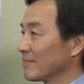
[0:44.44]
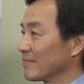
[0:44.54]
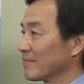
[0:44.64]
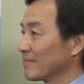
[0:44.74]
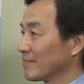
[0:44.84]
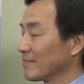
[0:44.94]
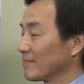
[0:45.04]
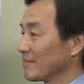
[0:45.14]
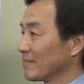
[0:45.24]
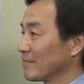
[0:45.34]

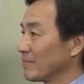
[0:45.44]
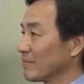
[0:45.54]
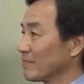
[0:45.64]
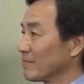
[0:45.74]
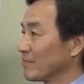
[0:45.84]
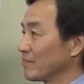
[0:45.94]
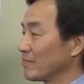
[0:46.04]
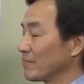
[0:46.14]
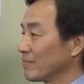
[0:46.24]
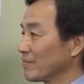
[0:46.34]

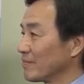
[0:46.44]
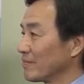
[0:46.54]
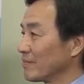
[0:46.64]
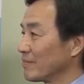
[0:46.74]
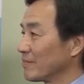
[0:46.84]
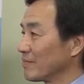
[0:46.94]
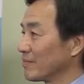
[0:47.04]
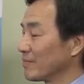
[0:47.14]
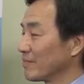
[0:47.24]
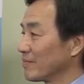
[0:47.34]

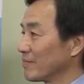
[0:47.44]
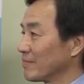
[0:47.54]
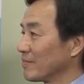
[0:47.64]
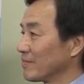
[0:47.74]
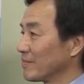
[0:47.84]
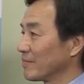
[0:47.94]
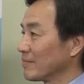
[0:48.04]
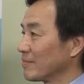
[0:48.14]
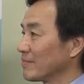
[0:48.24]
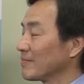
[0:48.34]

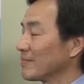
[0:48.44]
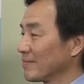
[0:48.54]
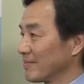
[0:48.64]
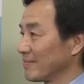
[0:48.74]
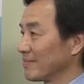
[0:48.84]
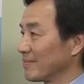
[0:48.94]
(not speaking)